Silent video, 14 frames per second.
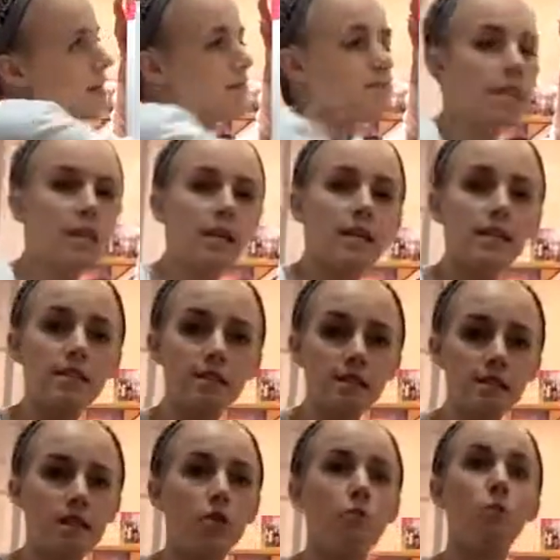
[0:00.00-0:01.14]

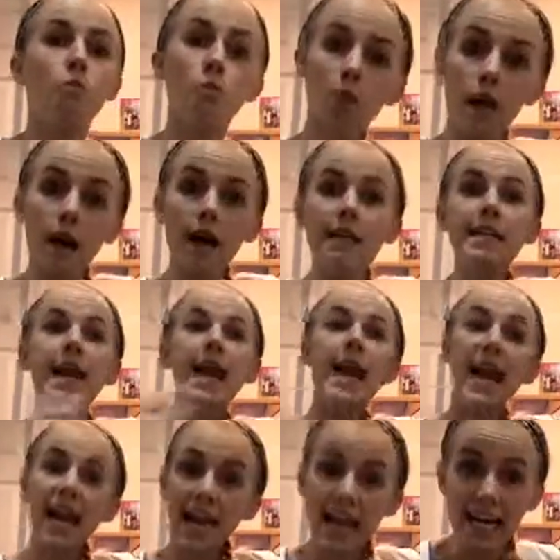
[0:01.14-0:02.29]
means 1
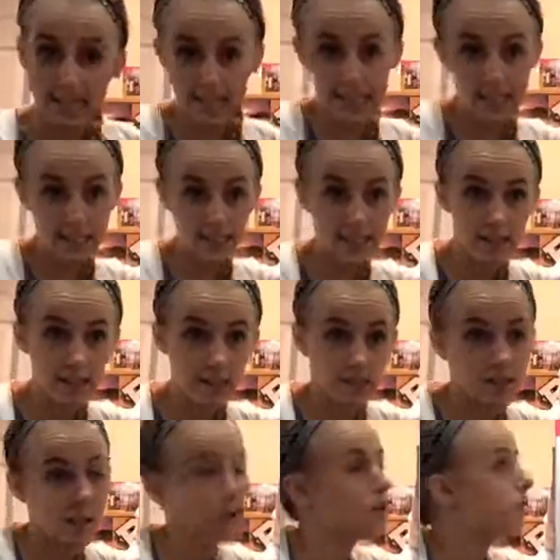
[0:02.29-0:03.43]
and
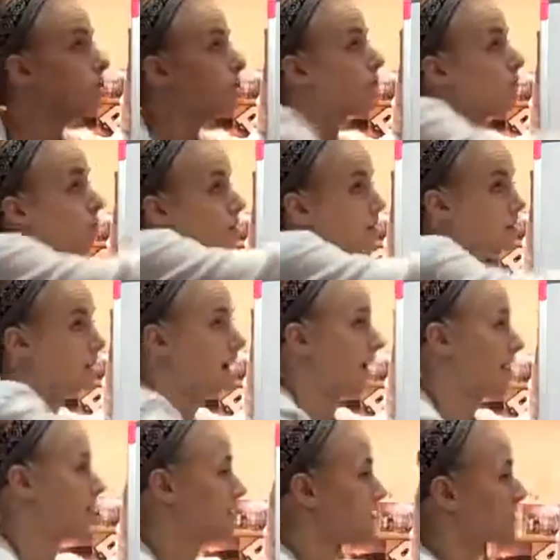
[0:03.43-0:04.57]

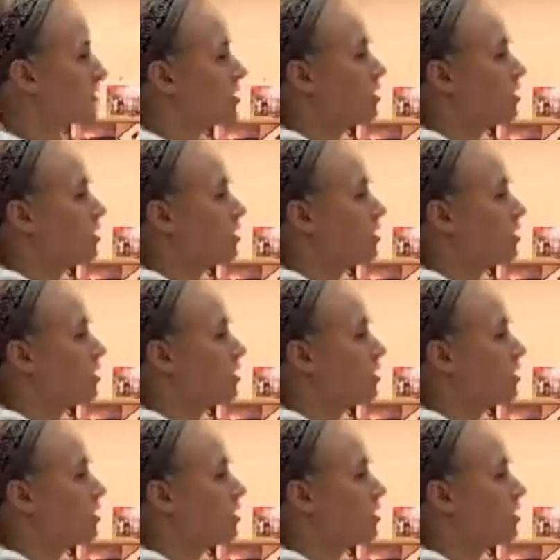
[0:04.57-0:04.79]
4/10.